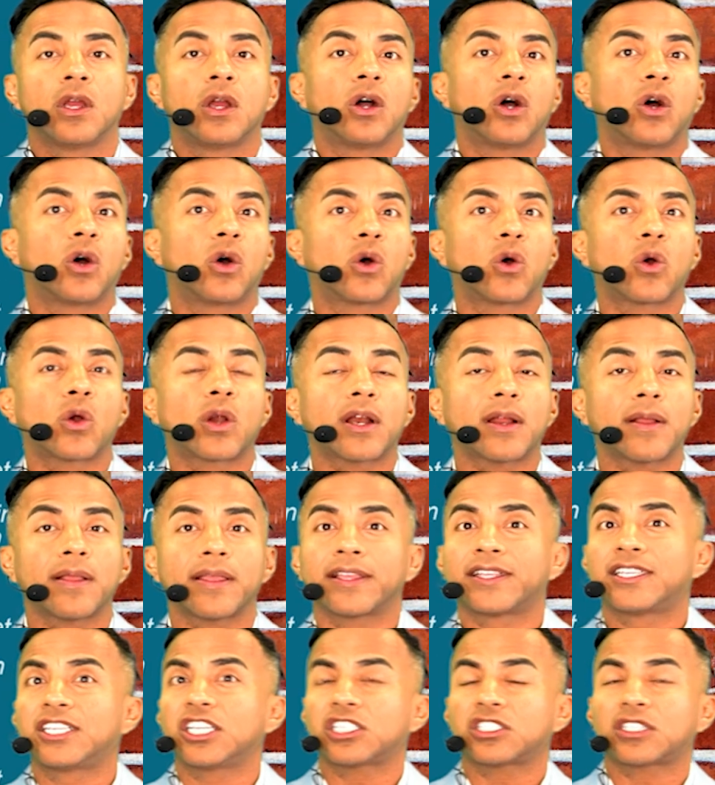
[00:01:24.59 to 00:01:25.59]
Or
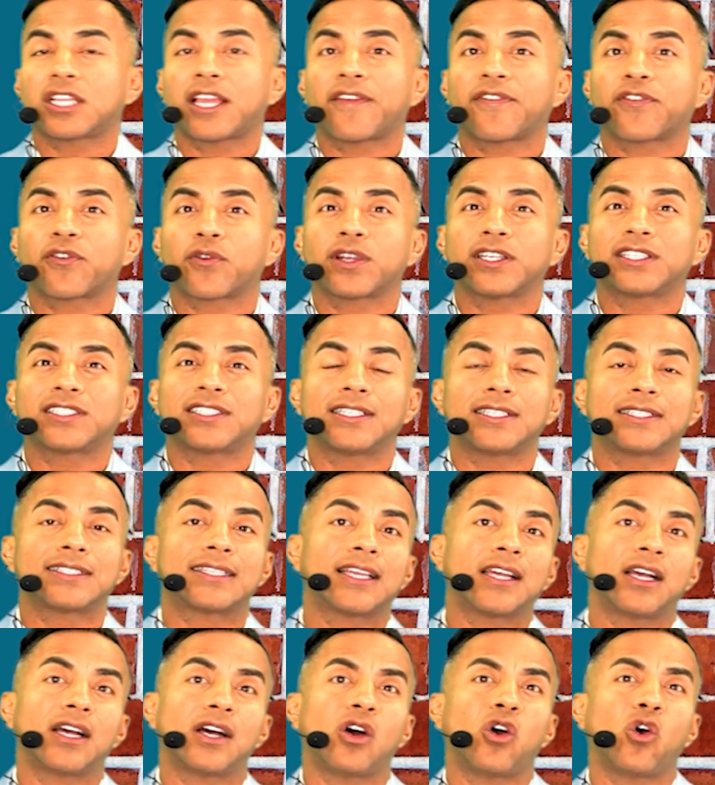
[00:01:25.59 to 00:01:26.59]
it just say, for instance,
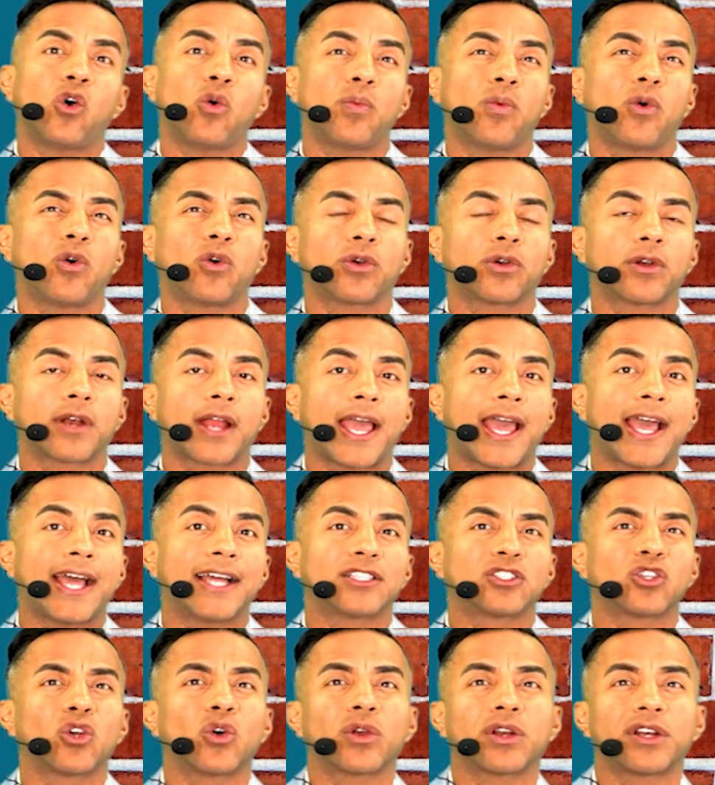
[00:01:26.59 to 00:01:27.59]
the homeowner
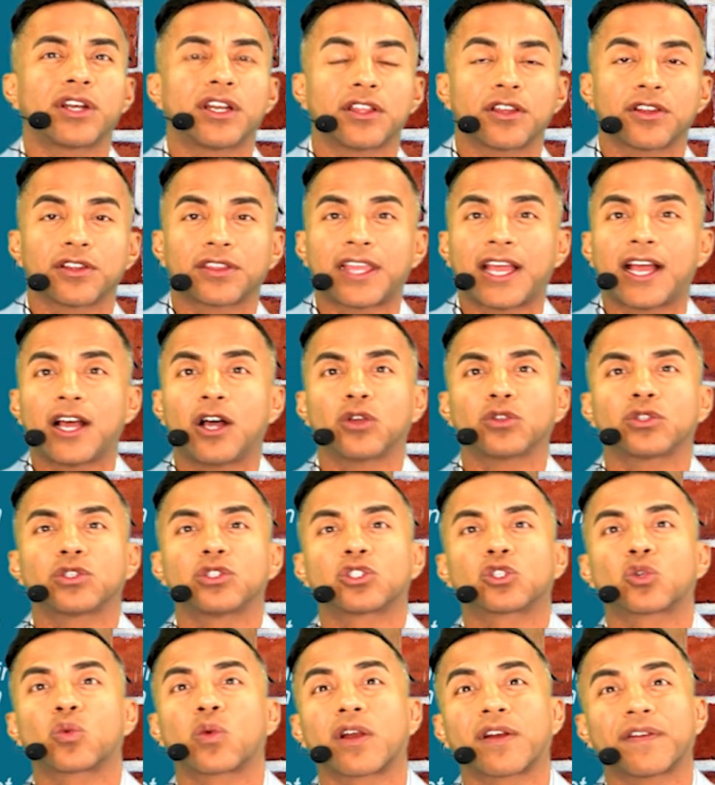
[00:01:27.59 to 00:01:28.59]
adds on another 1,000
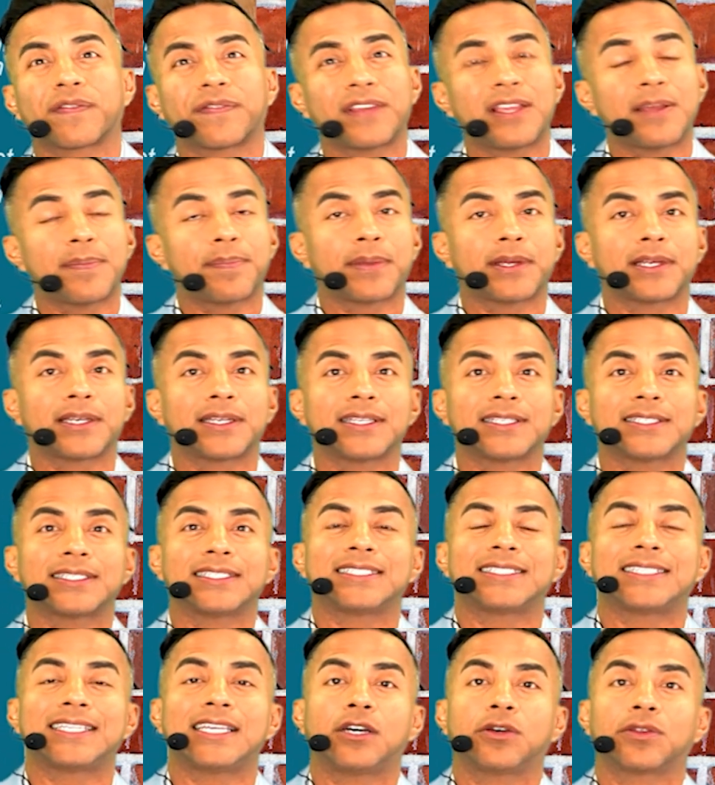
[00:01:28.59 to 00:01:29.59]
square feet but
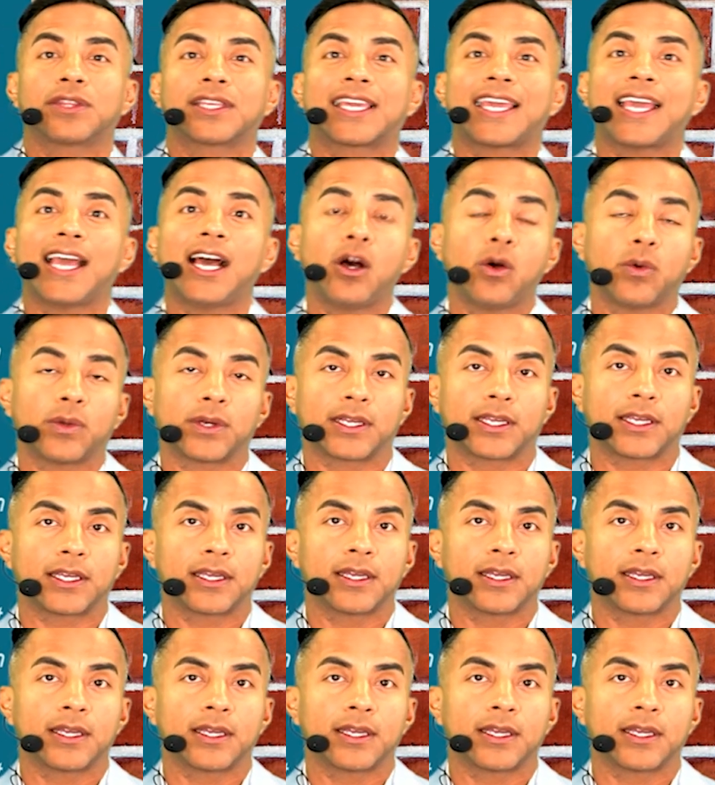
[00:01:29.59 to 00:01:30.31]
doesn't tell the county.